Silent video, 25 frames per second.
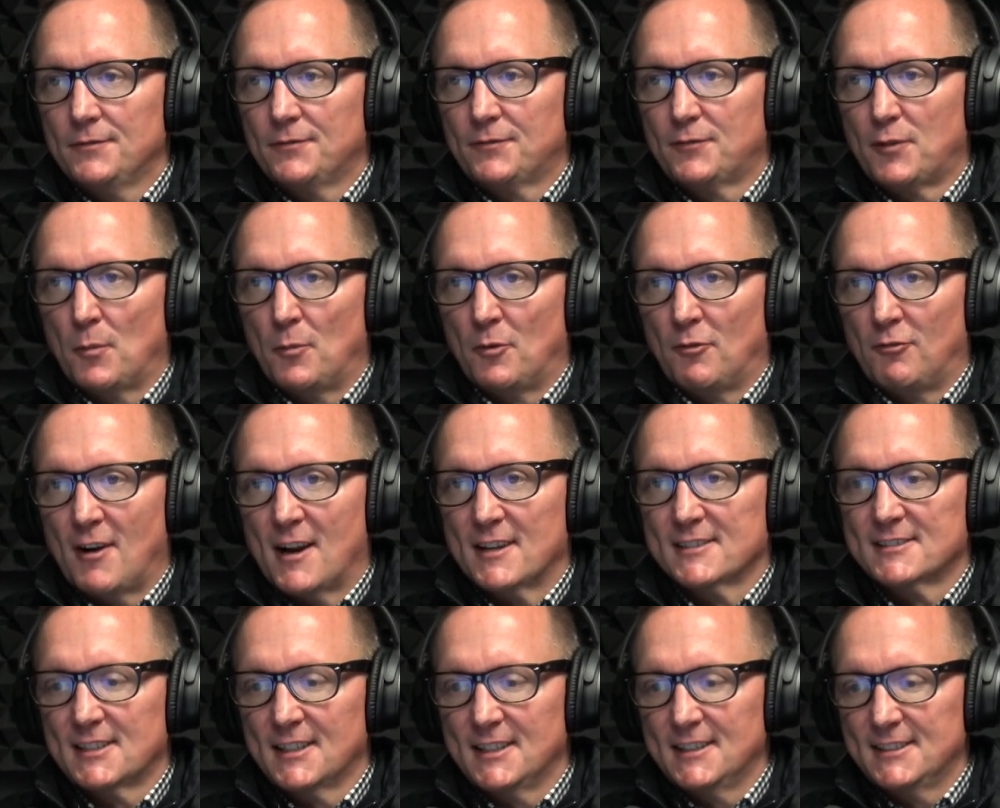from a
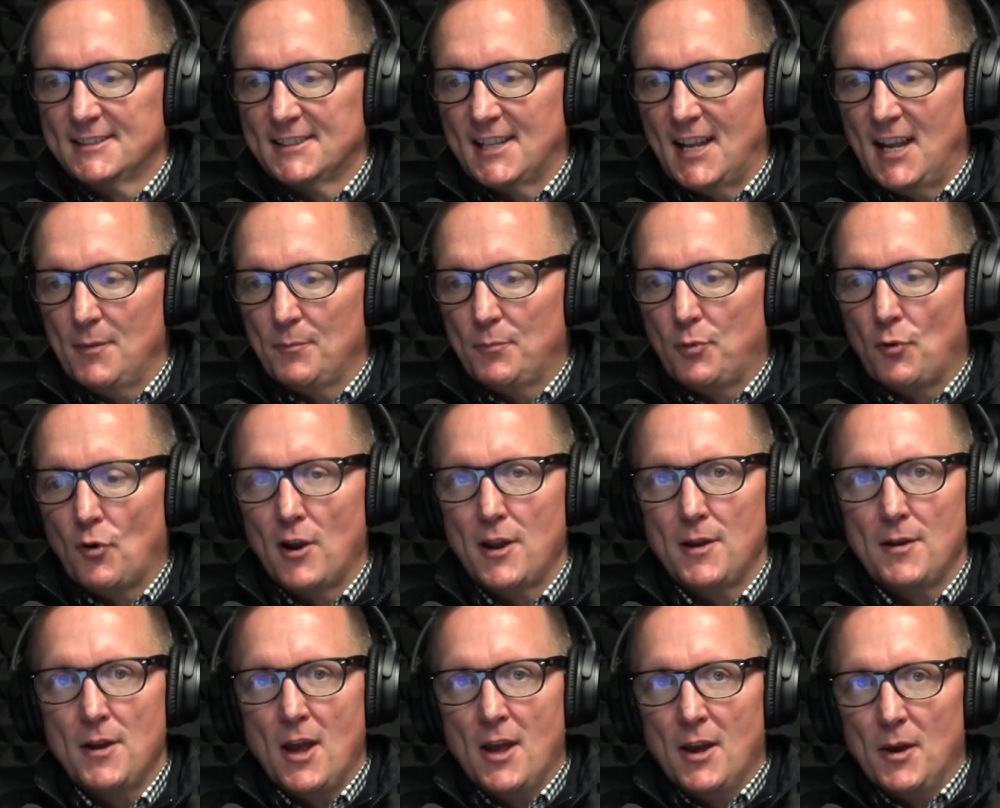wrestling
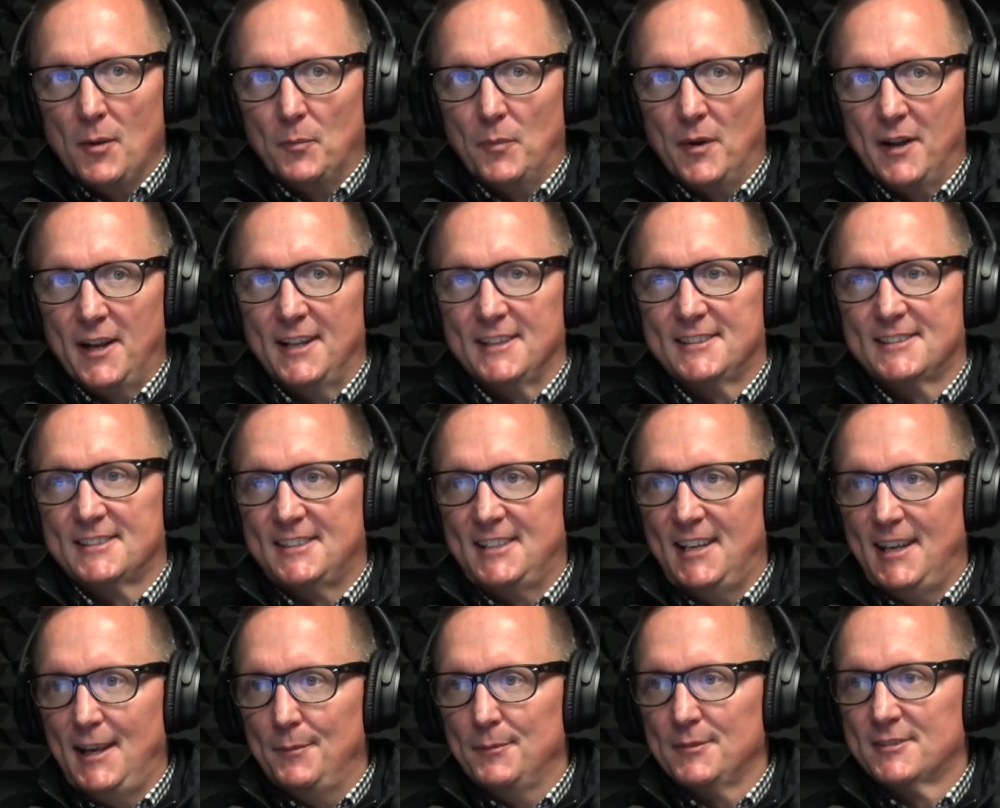standpoint, but it
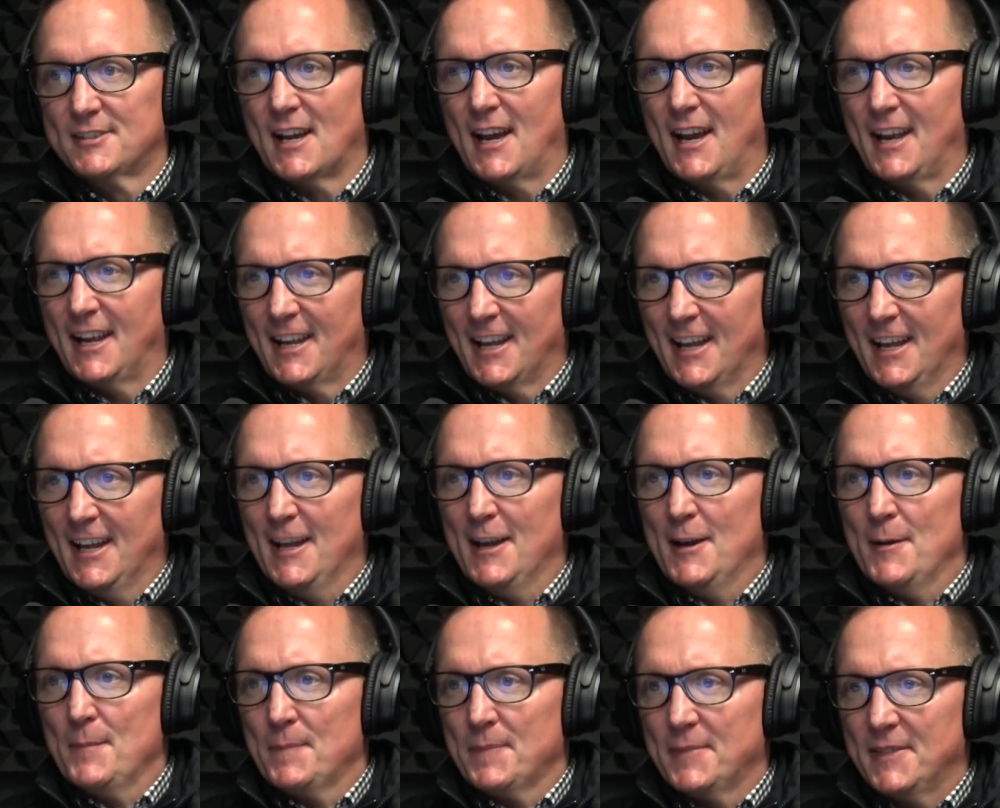seems yeah. like
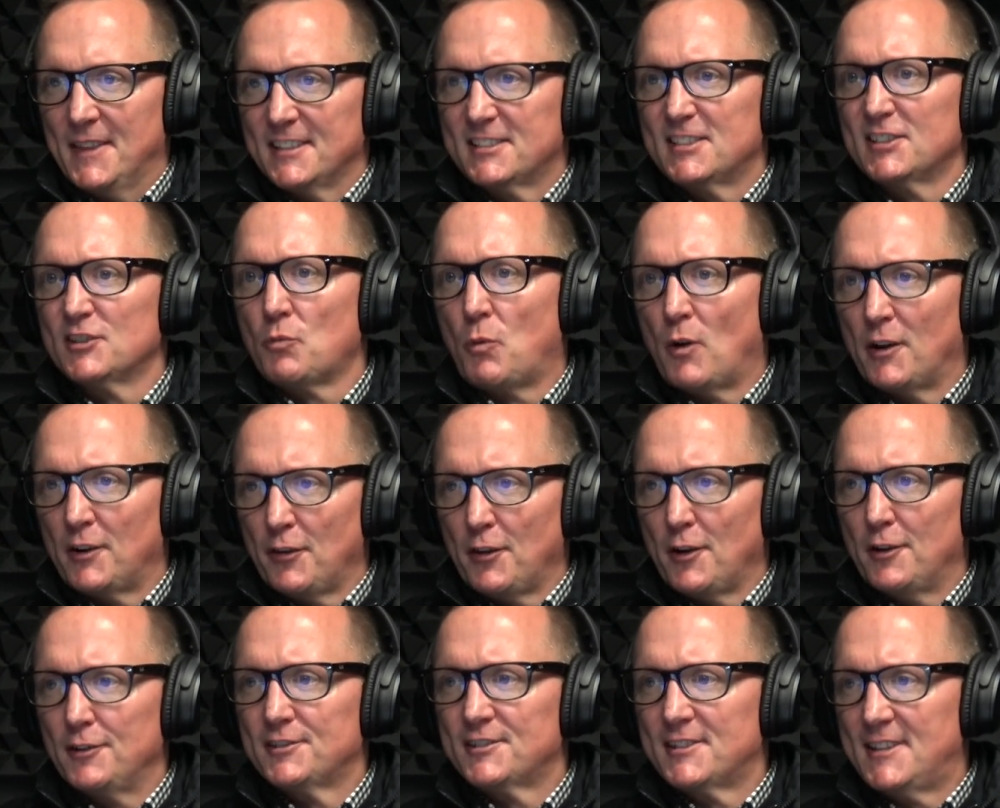this is one of
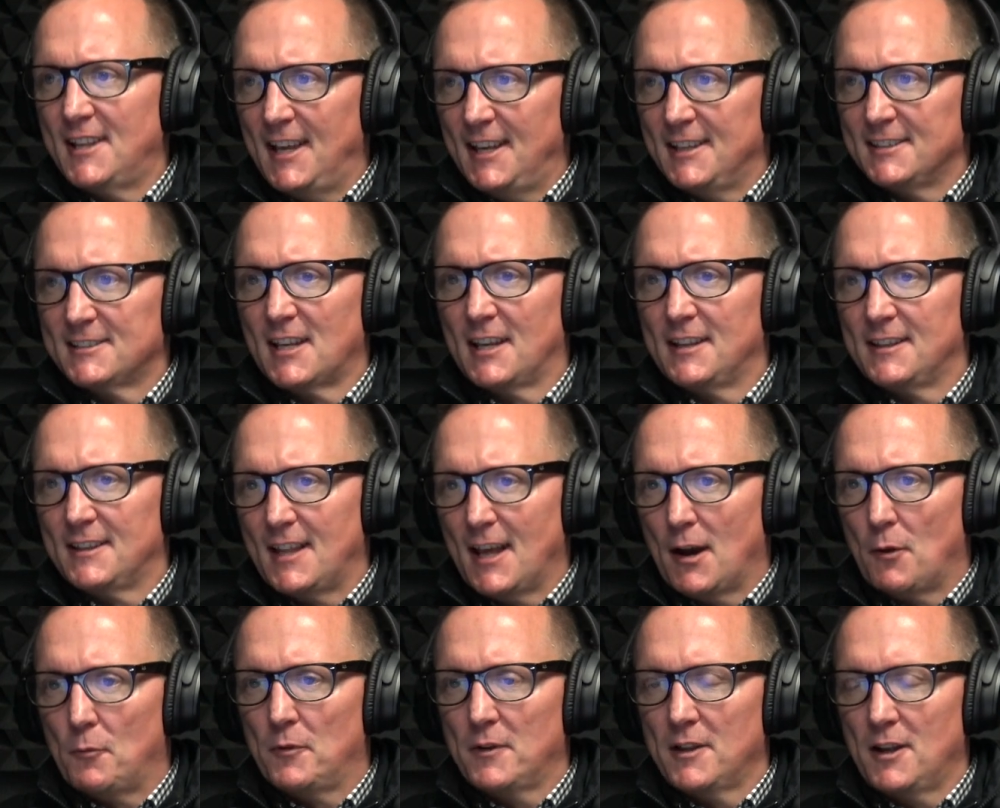those things that
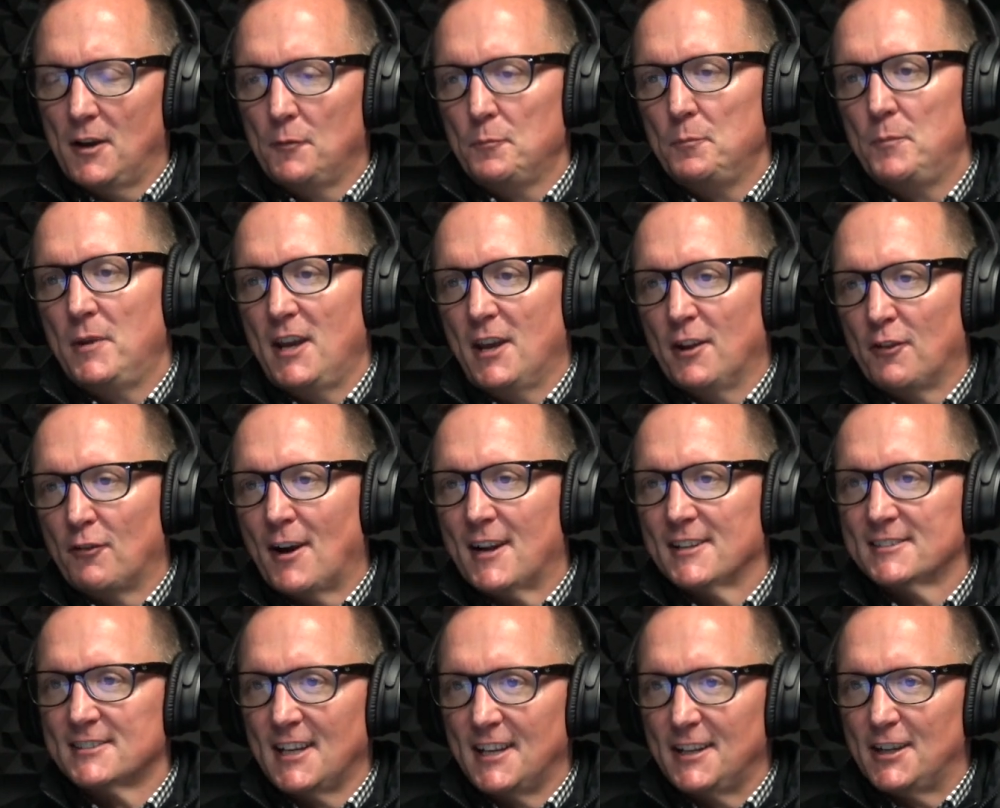that it would be
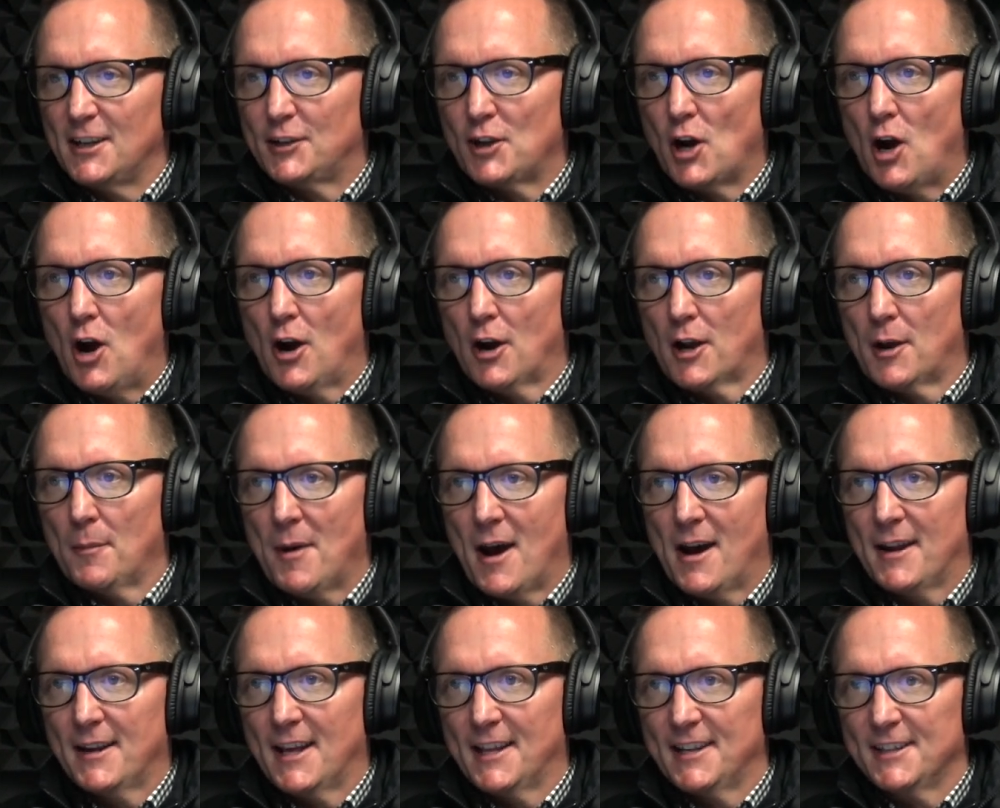interesting to talk
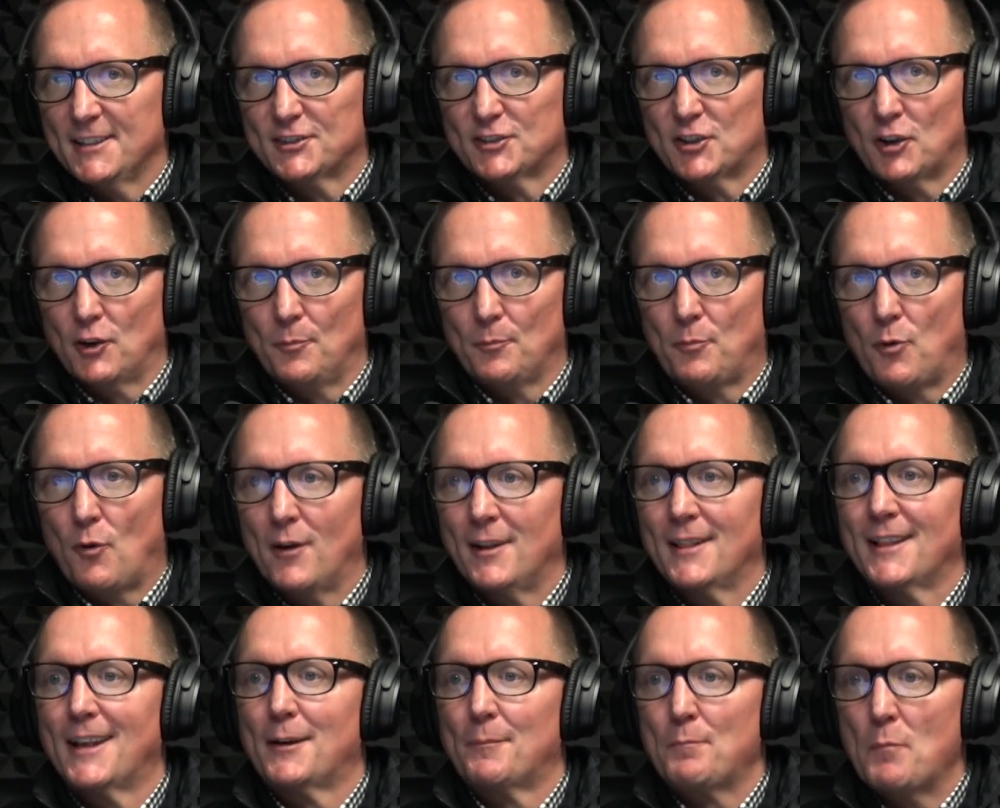about at a certain
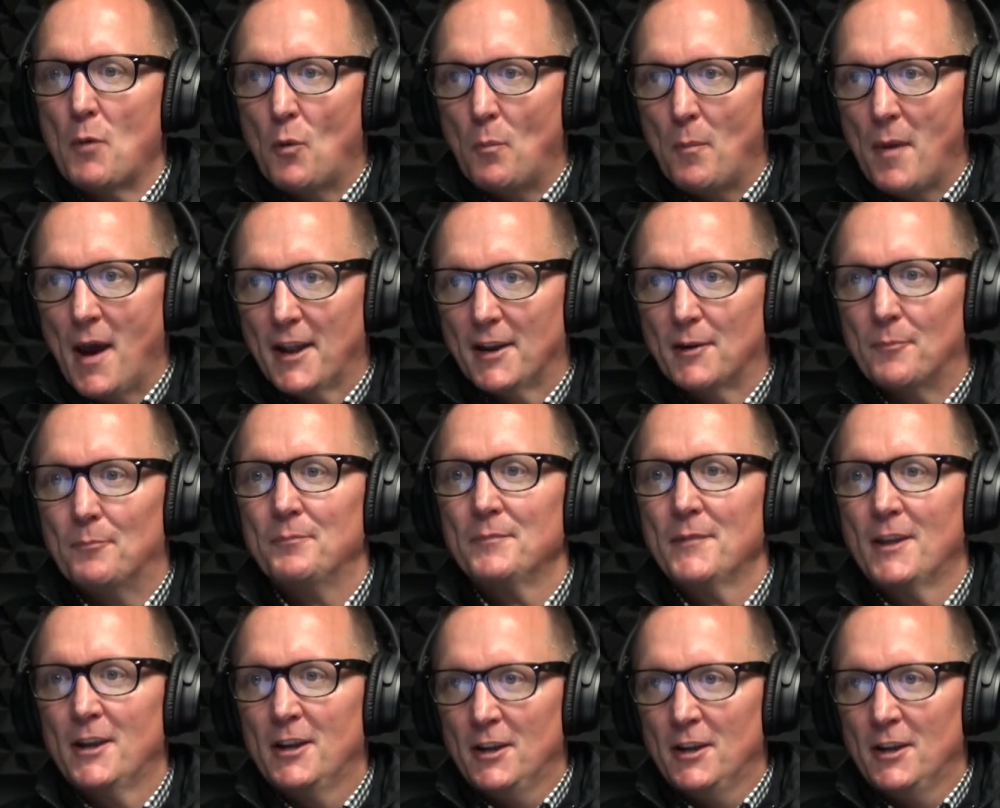point, like momentum.